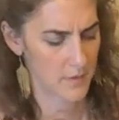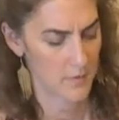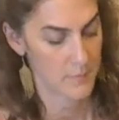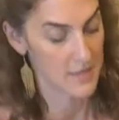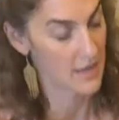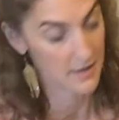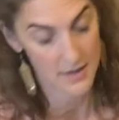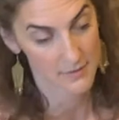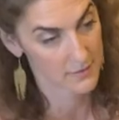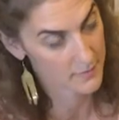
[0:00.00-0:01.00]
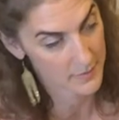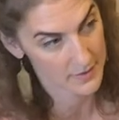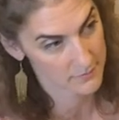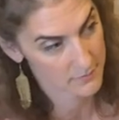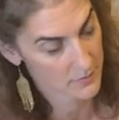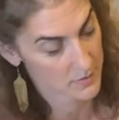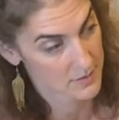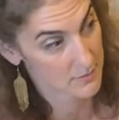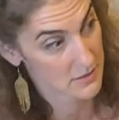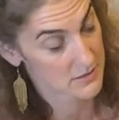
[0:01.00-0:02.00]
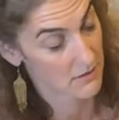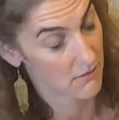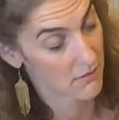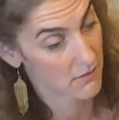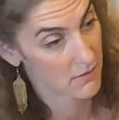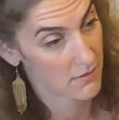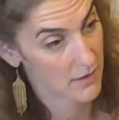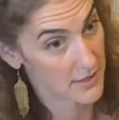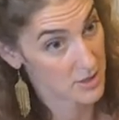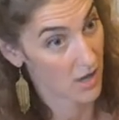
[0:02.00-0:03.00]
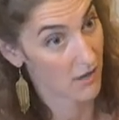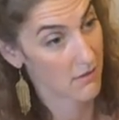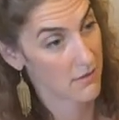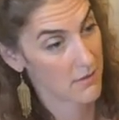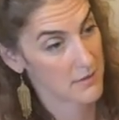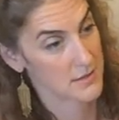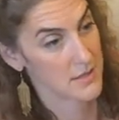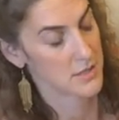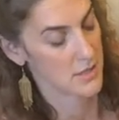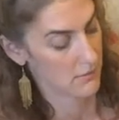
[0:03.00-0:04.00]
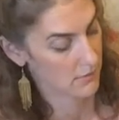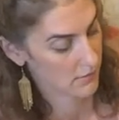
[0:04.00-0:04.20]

But yeah, neck could have been mostly muscle and jaw tension